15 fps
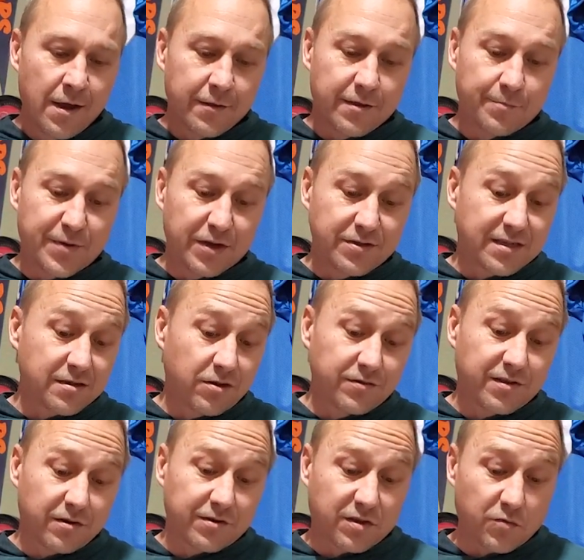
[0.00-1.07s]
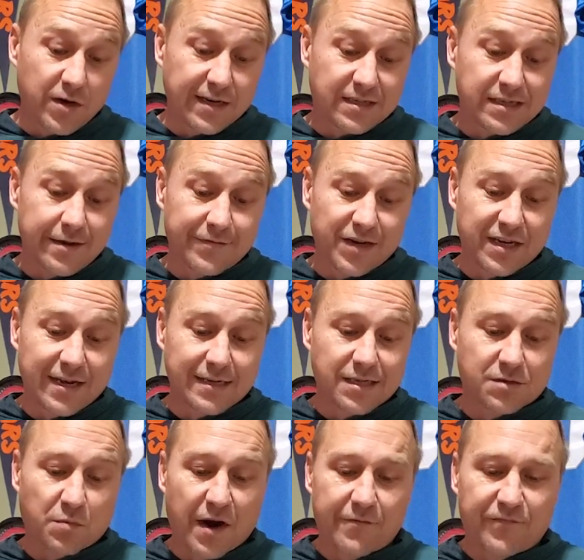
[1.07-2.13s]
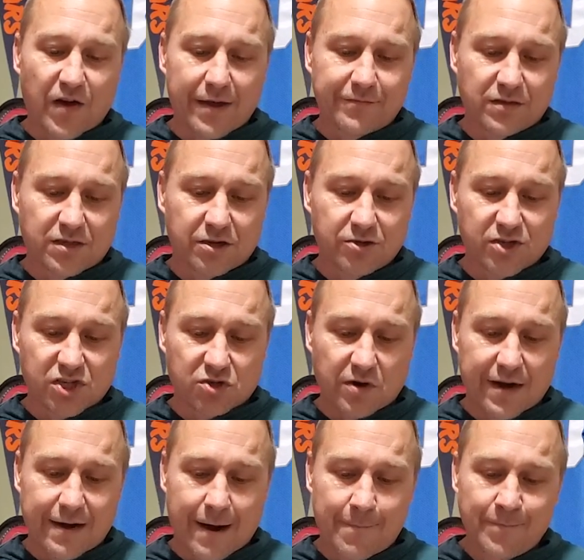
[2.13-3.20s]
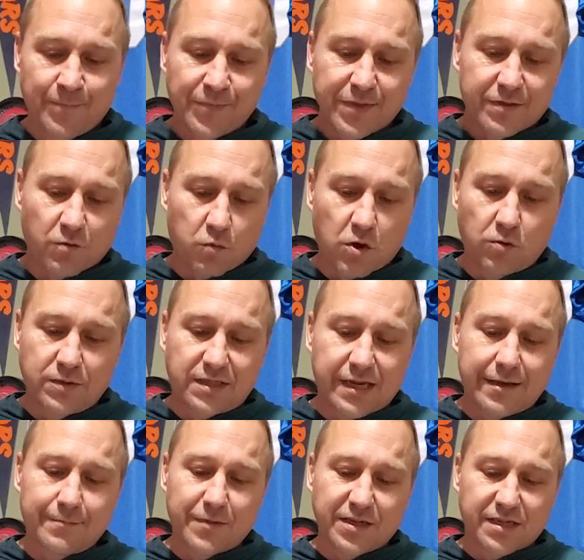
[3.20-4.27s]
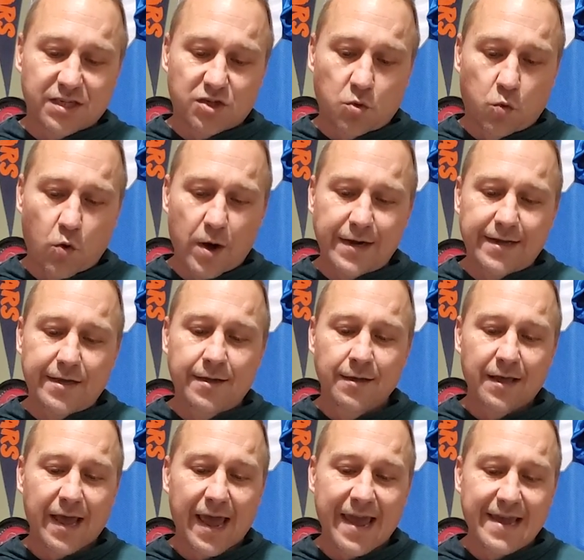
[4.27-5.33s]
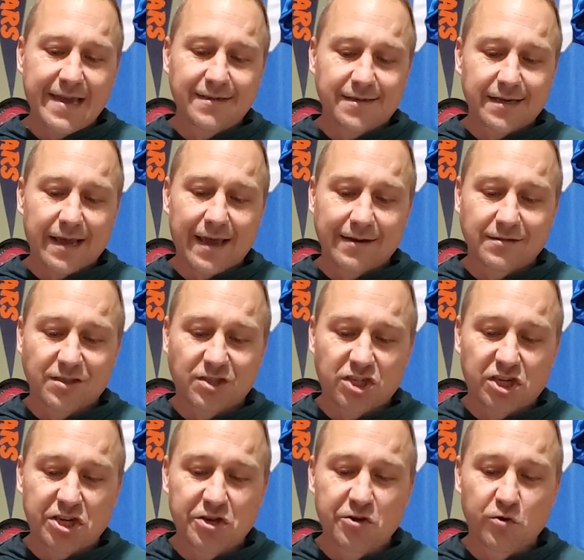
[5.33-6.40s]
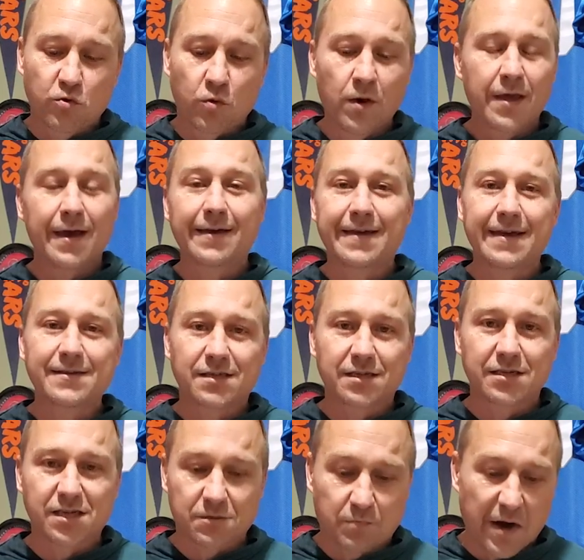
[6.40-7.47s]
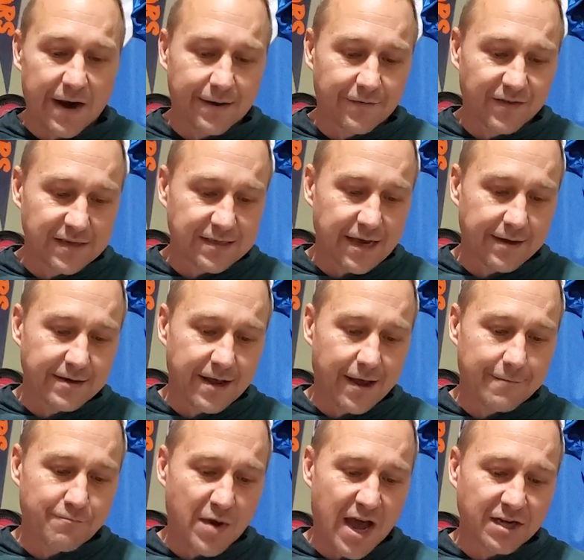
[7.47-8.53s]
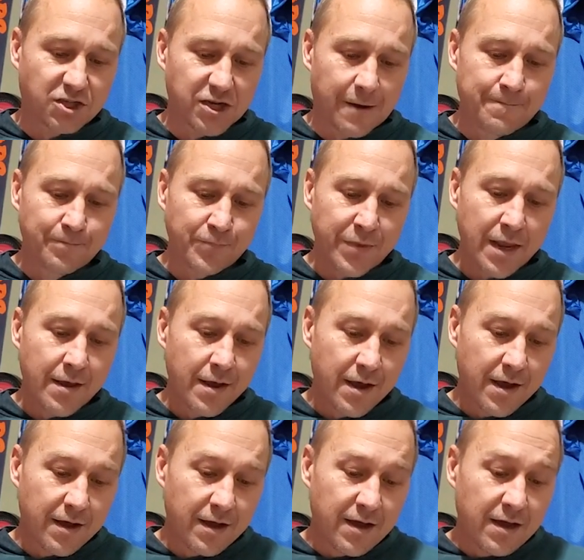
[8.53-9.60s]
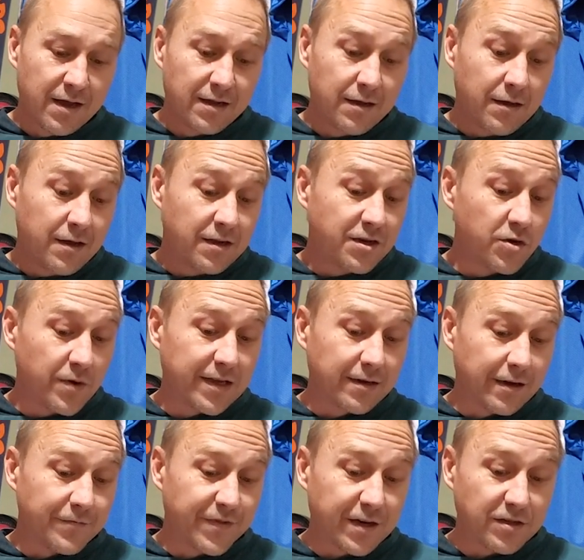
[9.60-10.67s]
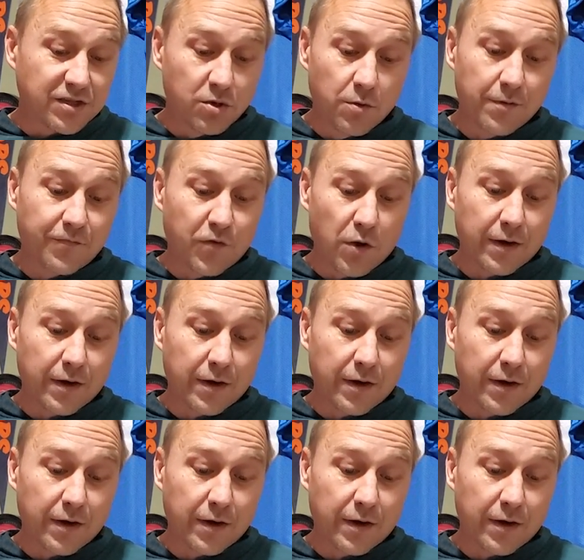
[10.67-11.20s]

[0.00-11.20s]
The Bills, though, they're three and seven against spread, five and two straight up. The road team is 28 and two against the spread in this head-to-head matchup. New England, they're two and four